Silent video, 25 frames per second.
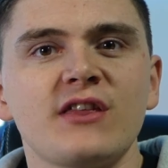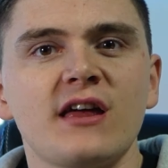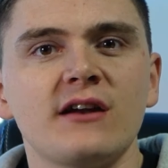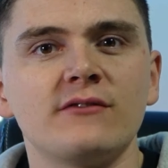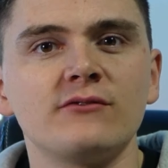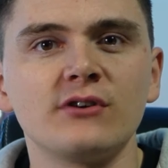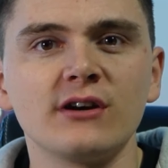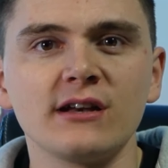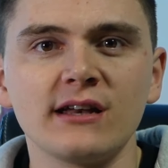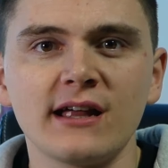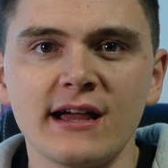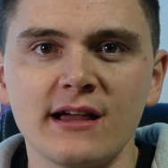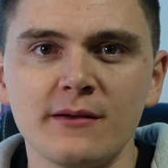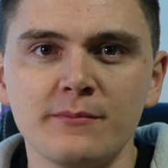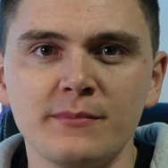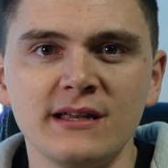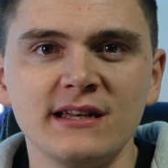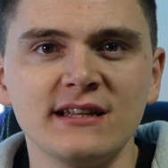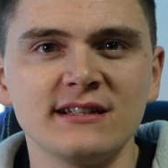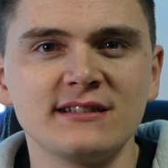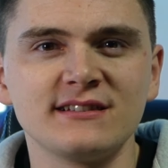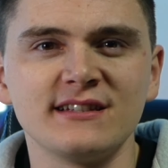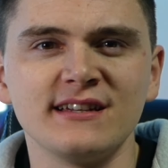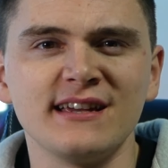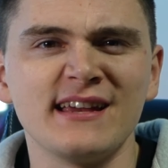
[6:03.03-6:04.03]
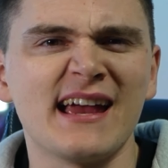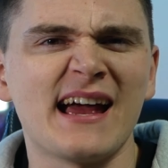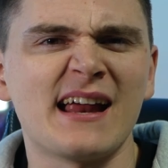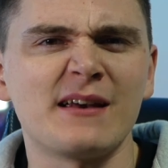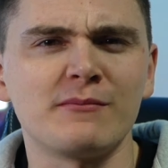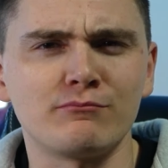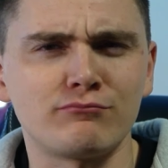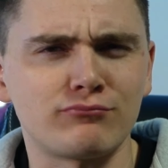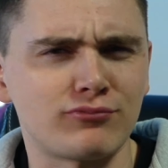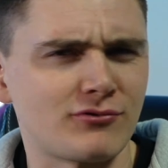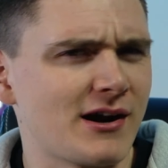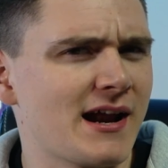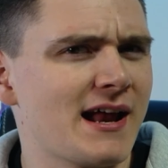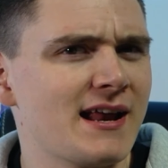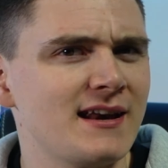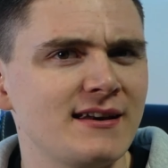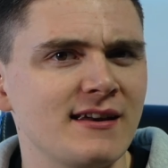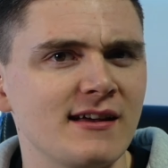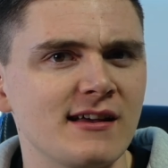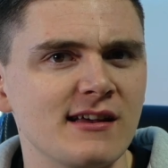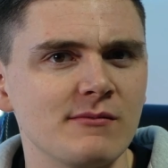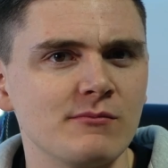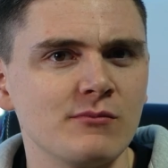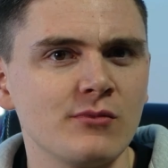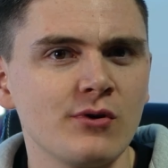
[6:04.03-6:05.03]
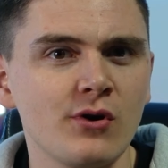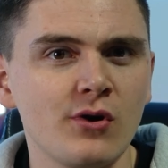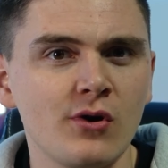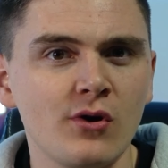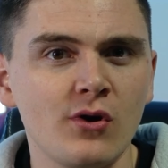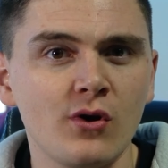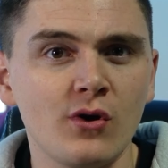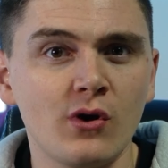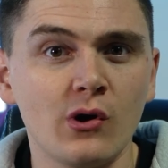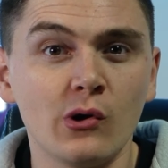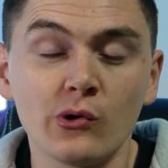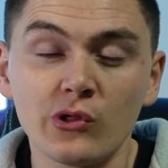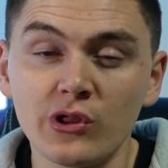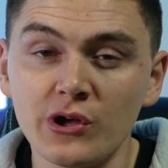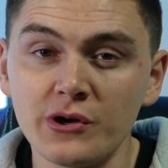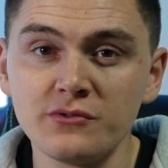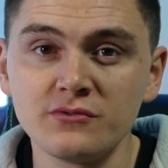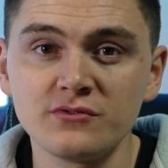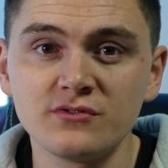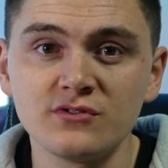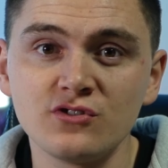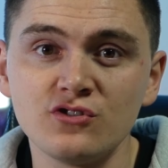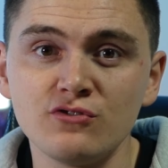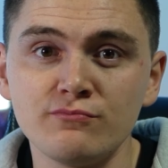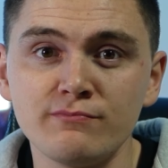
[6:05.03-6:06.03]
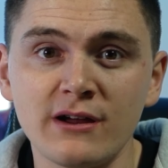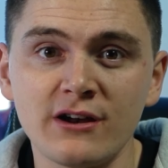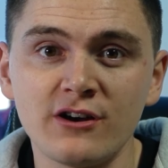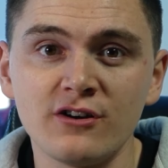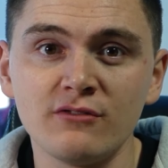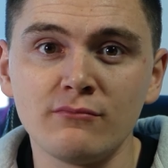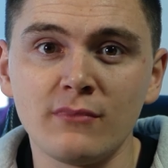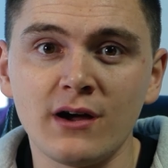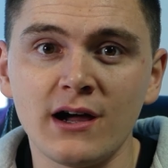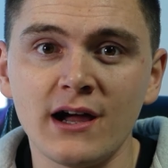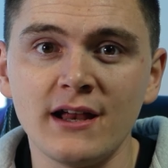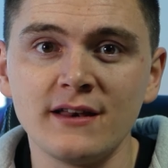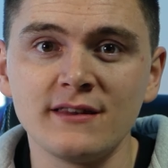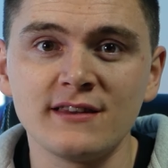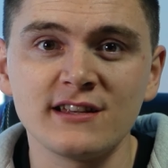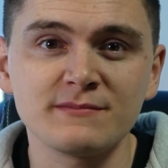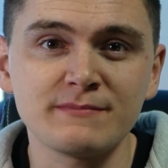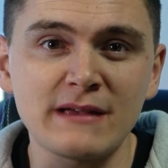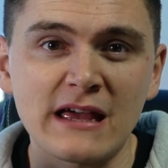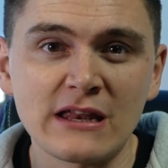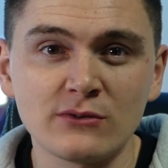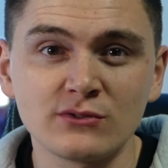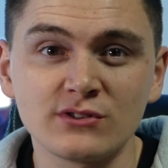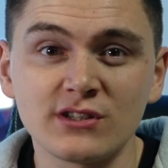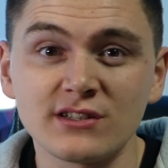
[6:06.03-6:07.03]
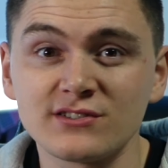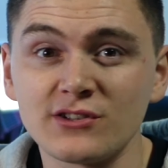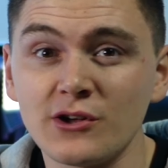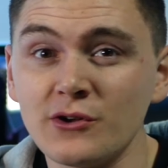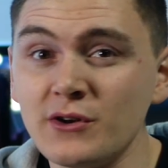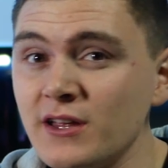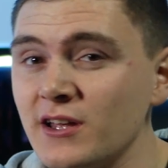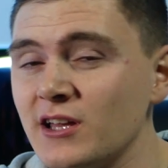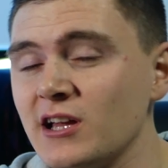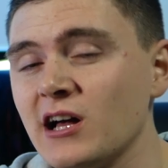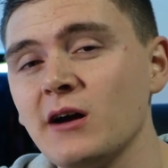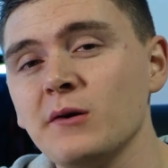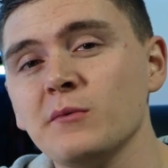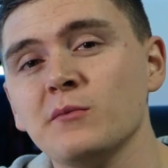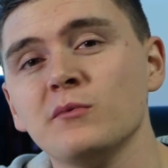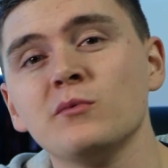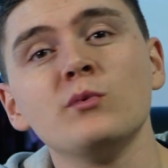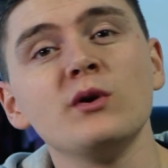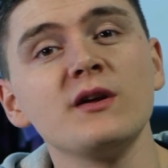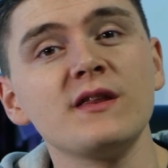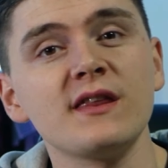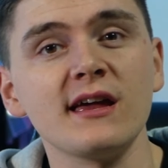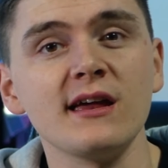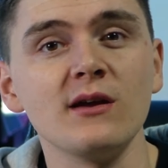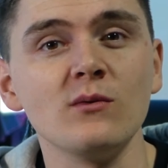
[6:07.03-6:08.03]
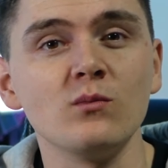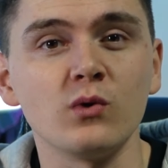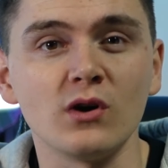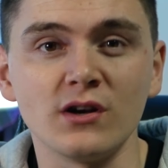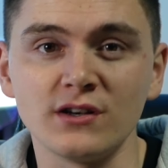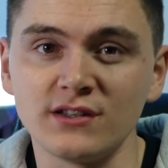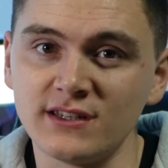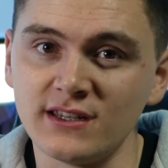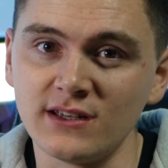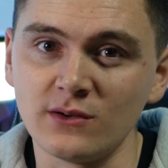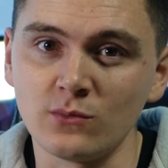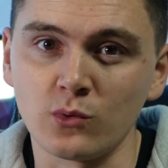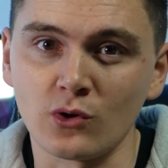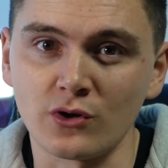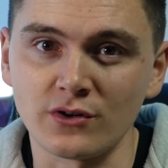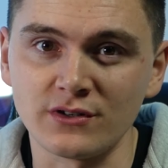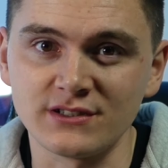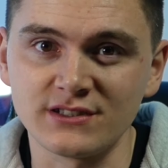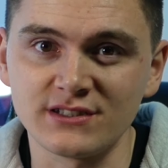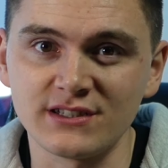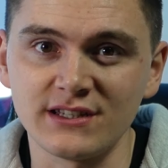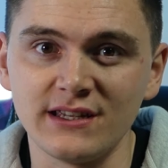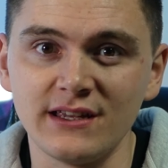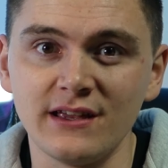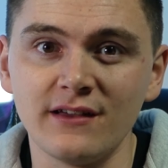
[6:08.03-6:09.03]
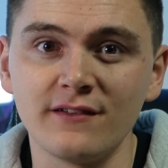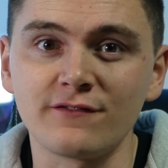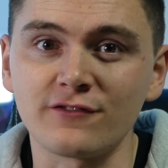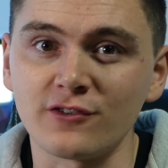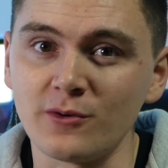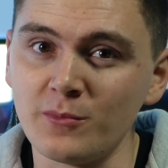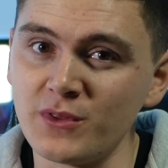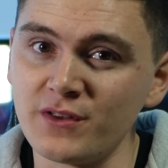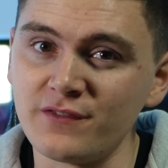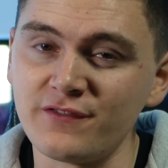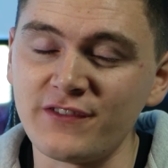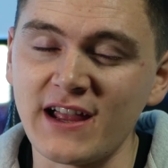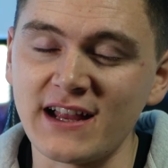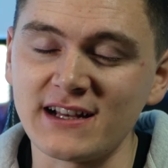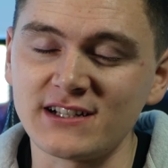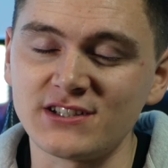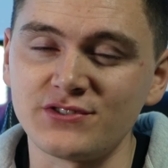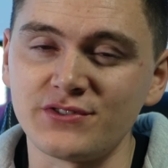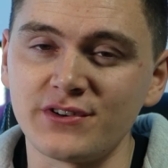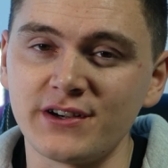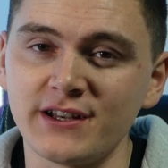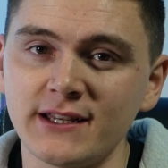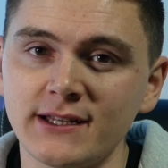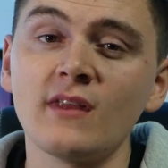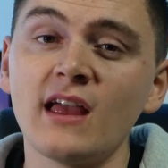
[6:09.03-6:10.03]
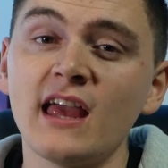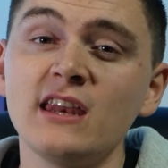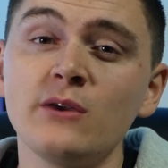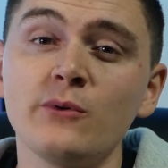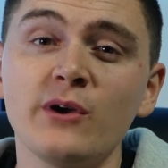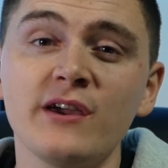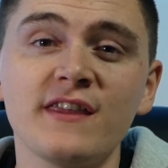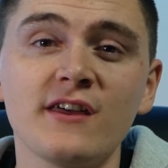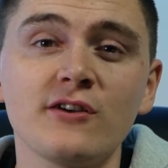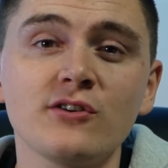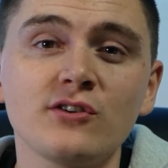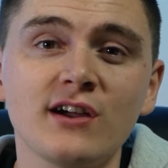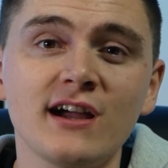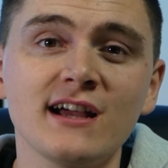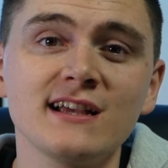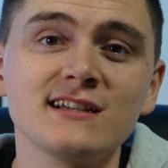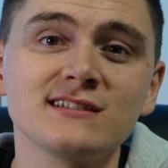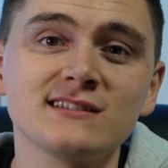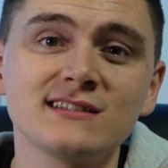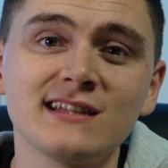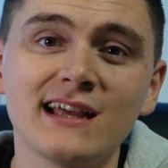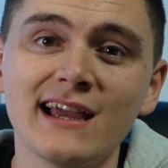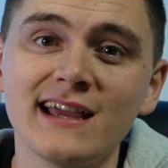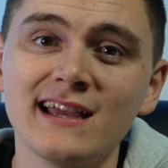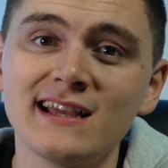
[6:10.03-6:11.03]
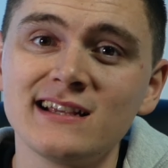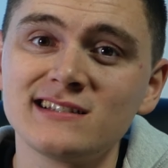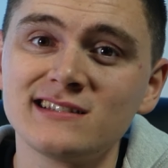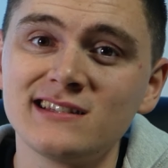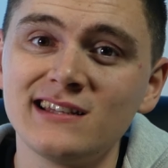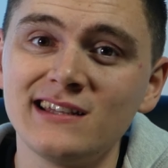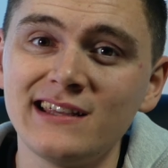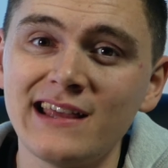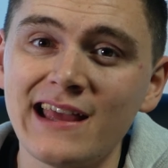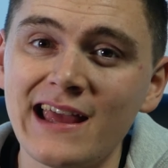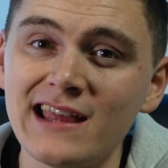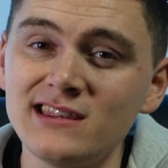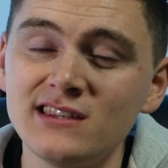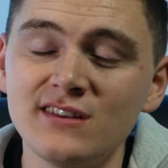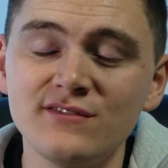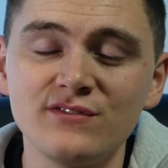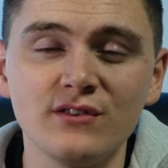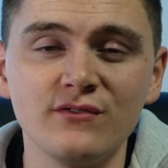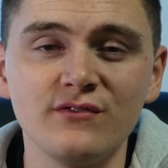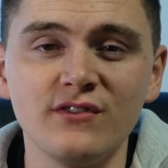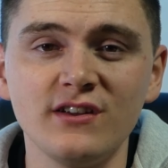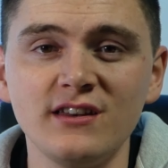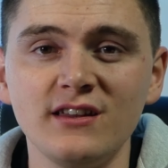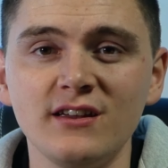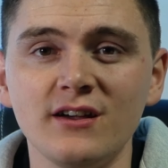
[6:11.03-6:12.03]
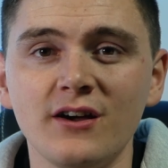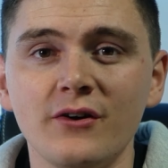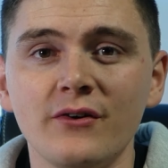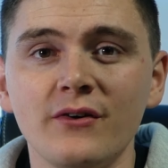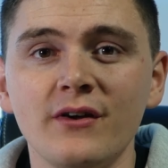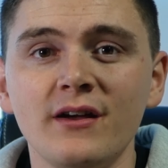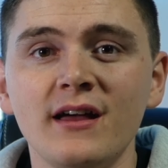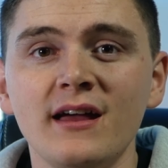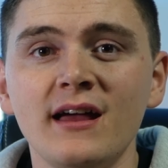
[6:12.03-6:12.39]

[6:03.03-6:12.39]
that reliability and brand name. Although do bear in mind this panel does only come with a 1-year warranty from the factory. Anyway though guys, that is the end of the video.